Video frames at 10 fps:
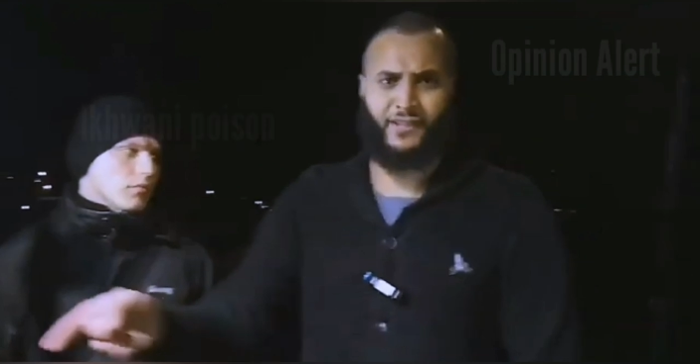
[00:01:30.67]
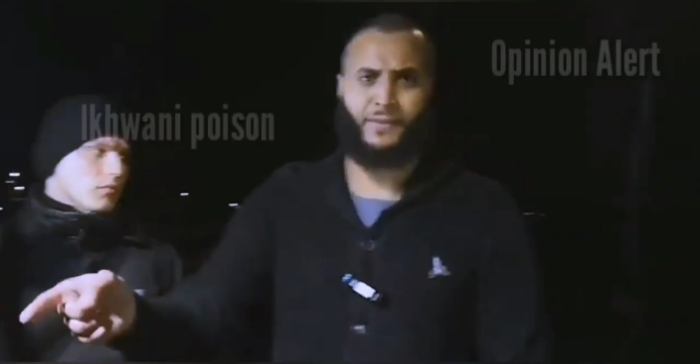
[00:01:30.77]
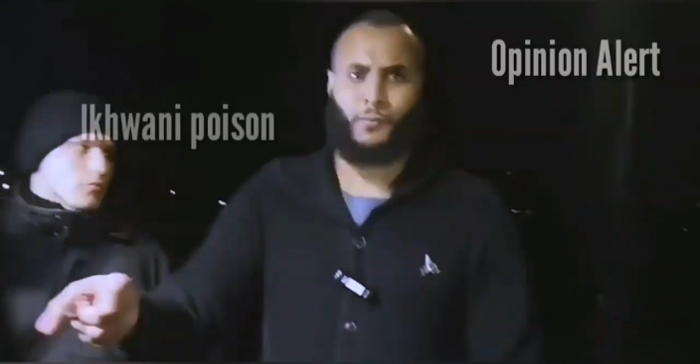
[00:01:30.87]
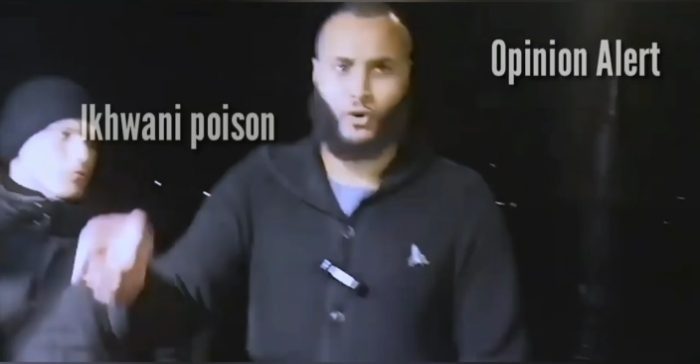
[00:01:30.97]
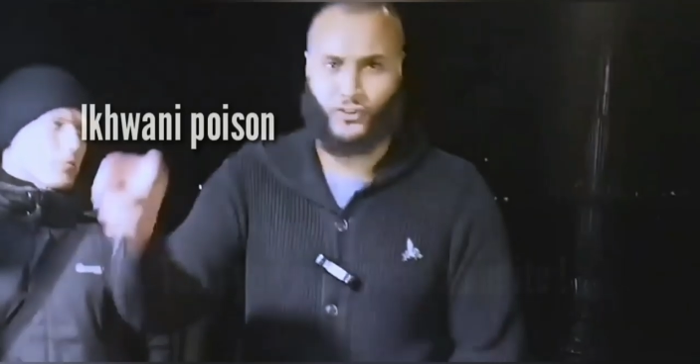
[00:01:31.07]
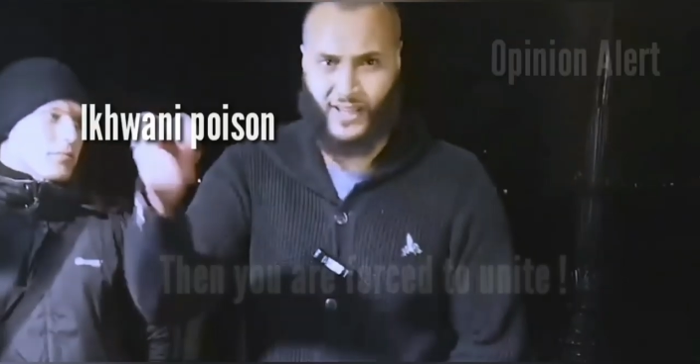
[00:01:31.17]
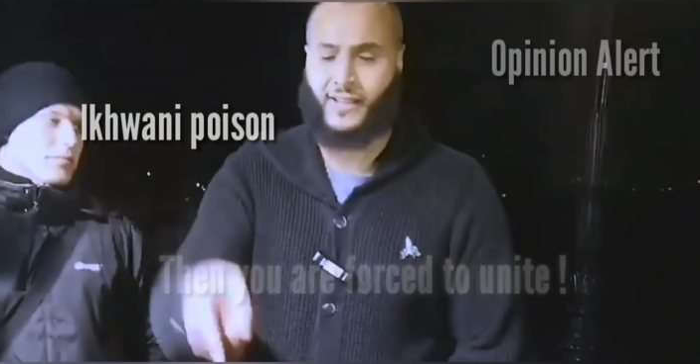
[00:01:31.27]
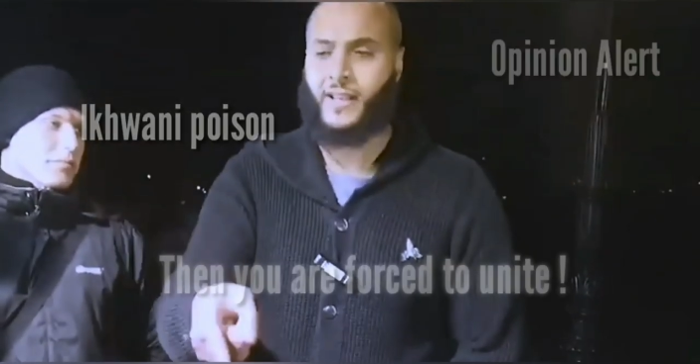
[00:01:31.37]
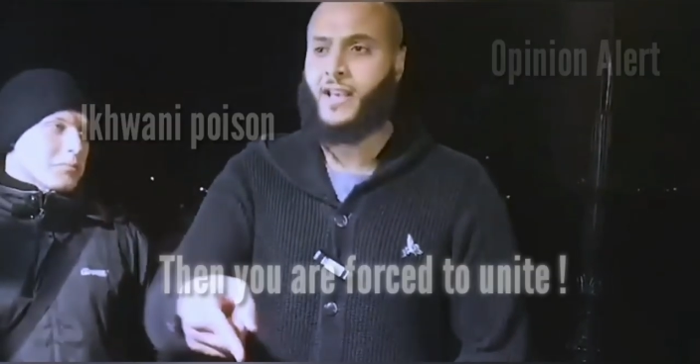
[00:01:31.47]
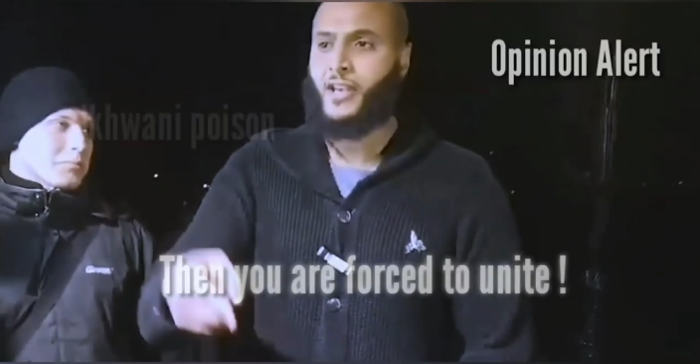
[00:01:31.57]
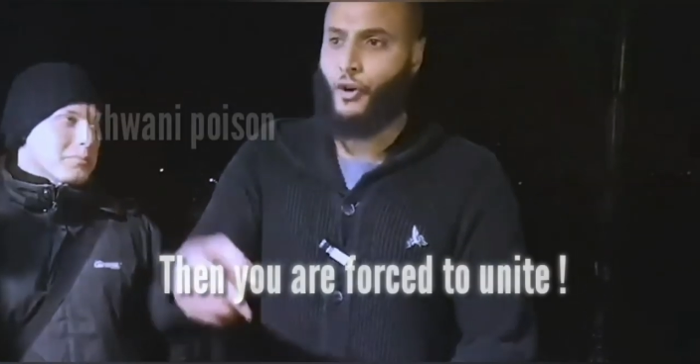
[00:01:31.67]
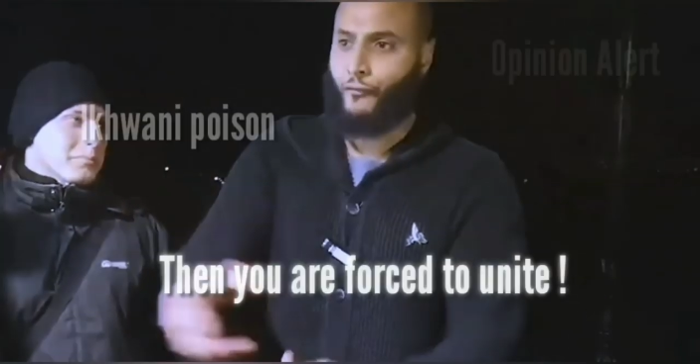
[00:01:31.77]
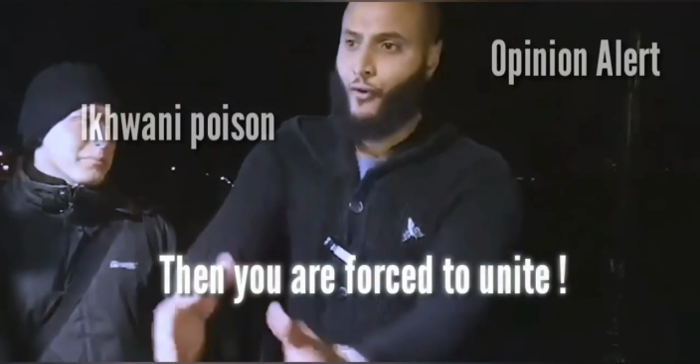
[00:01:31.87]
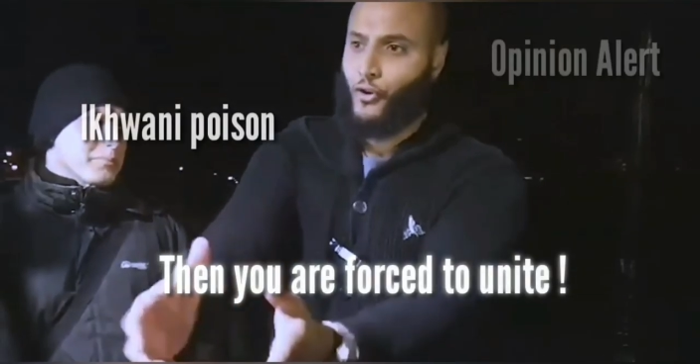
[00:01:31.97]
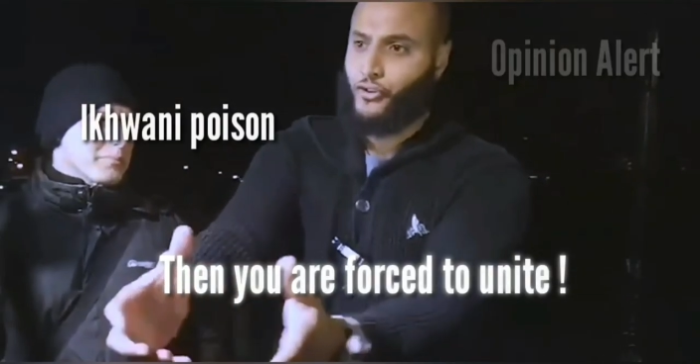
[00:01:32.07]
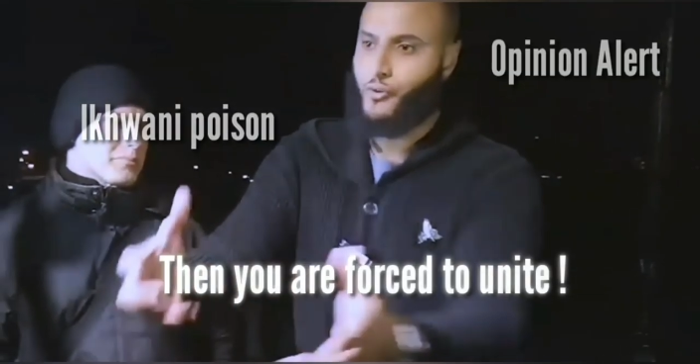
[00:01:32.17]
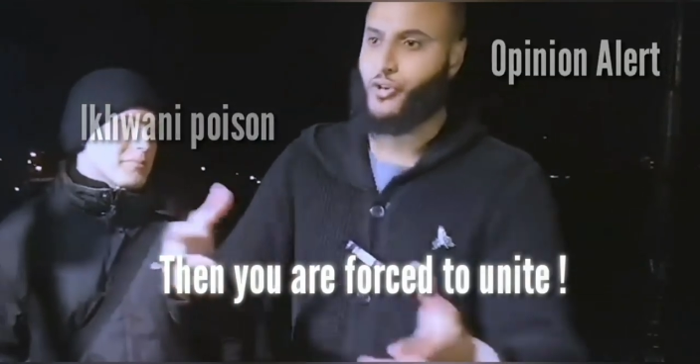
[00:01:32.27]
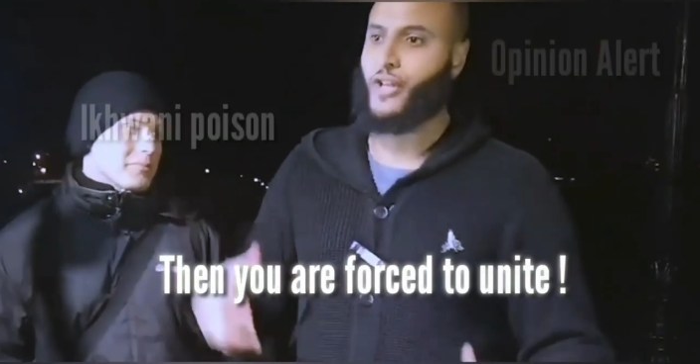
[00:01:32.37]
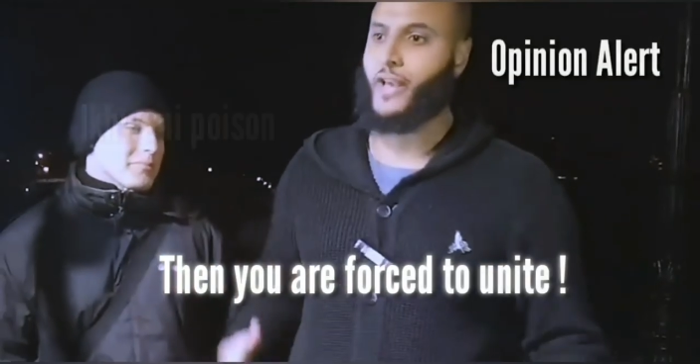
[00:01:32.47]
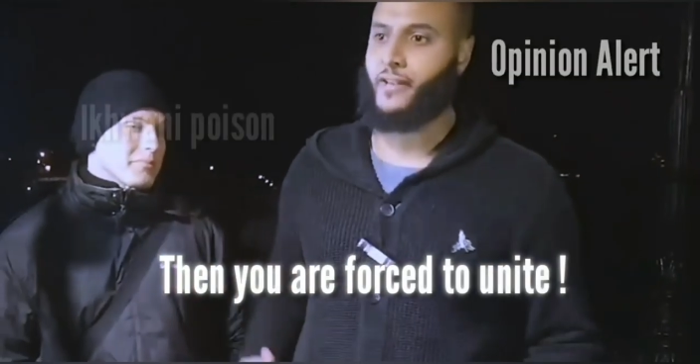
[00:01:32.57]
The best, because then you're forced
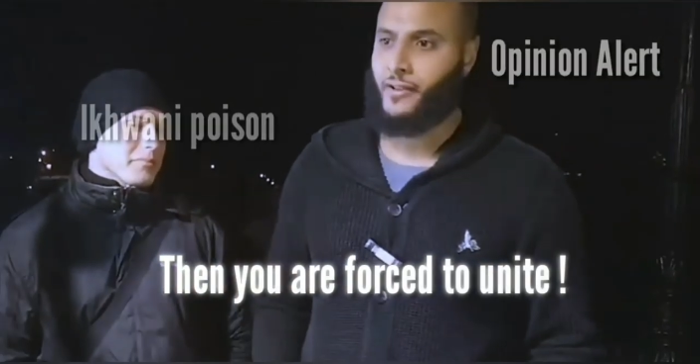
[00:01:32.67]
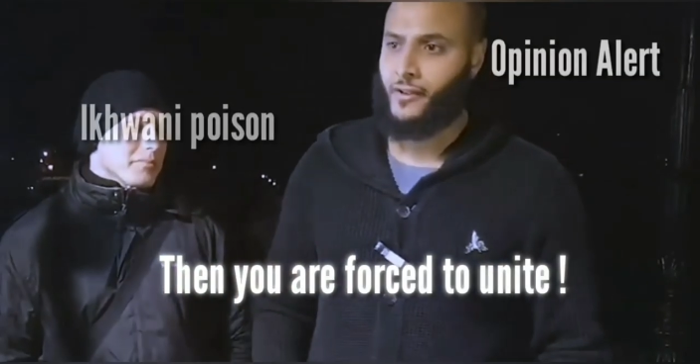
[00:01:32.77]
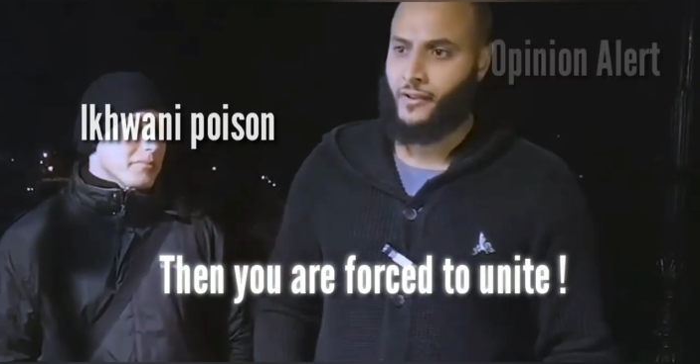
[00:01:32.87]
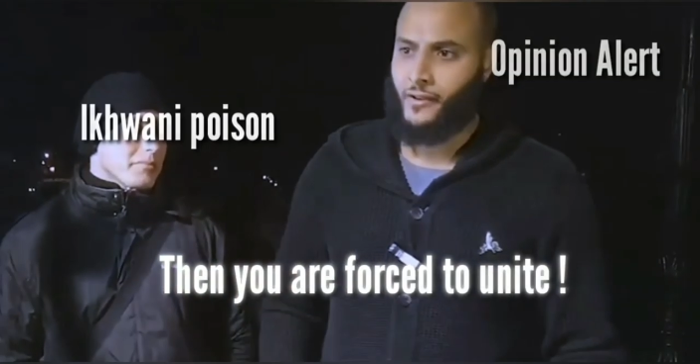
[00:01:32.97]
to unite.